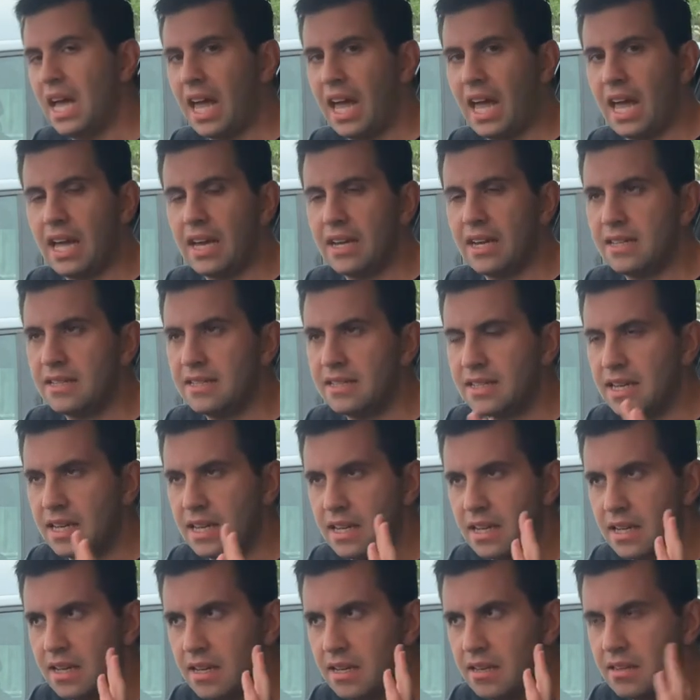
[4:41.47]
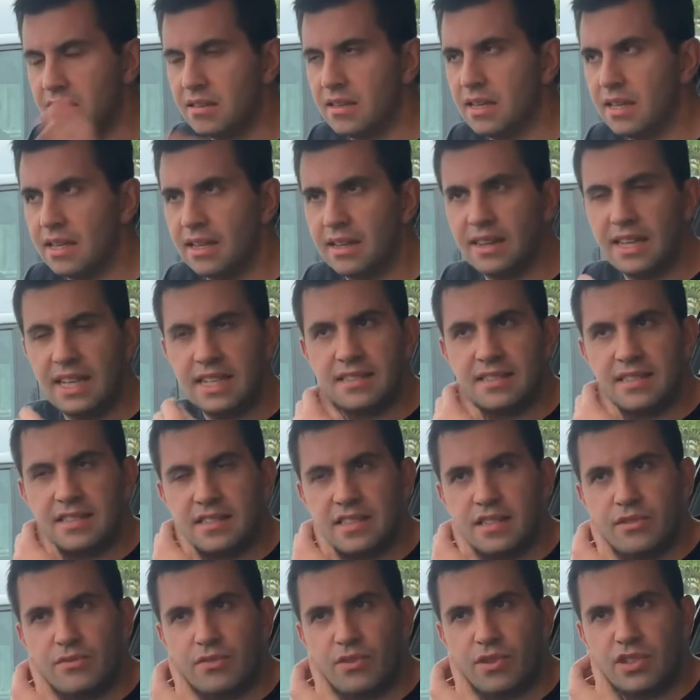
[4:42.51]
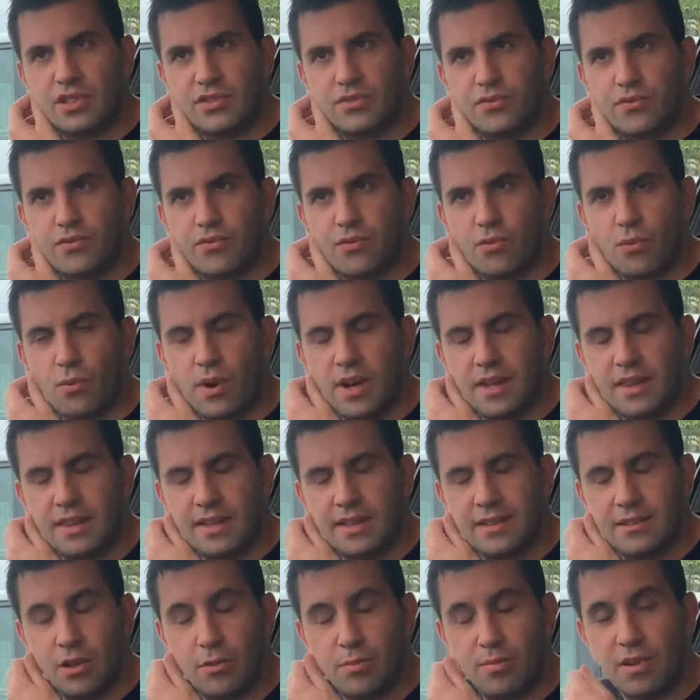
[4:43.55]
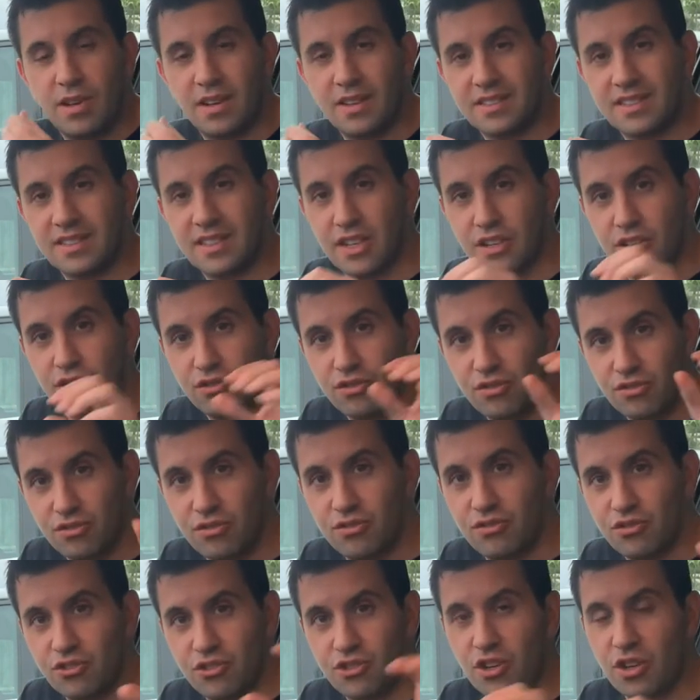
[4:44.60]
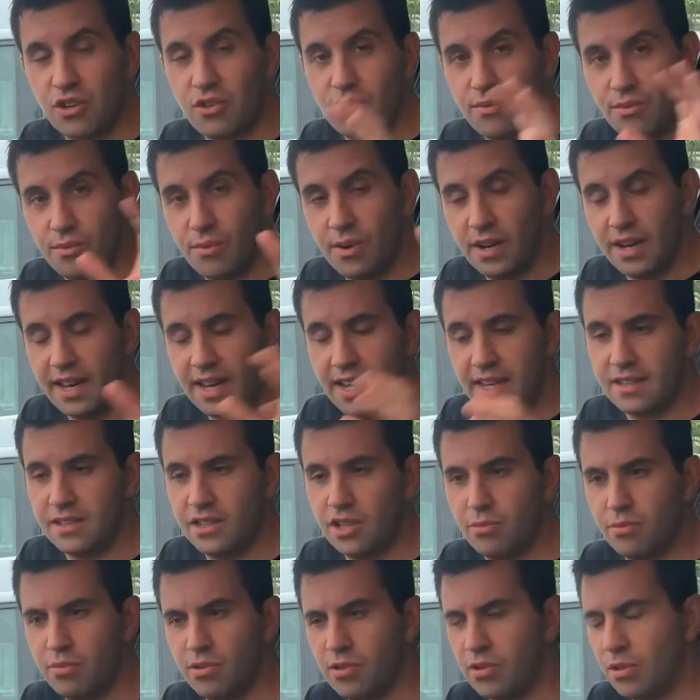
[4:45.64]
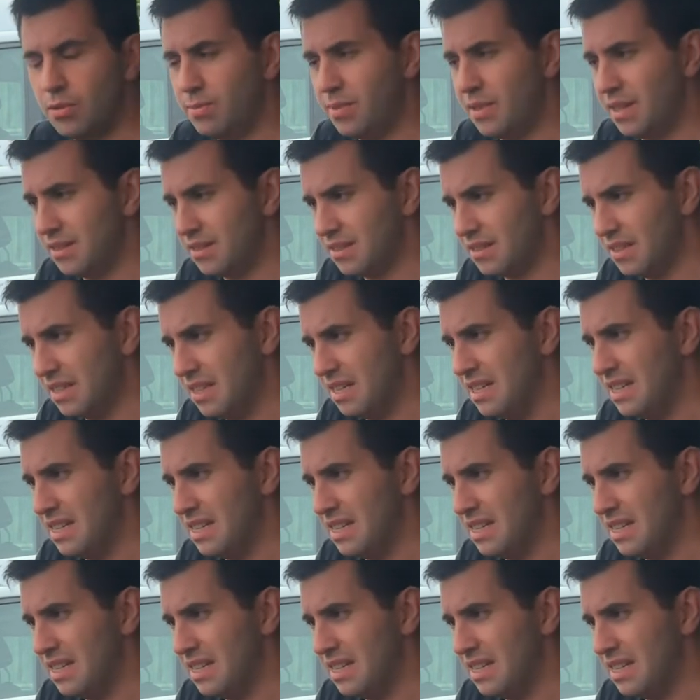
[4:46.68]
and uh, the latest invoice where the glow plugs show where it had new glow plugs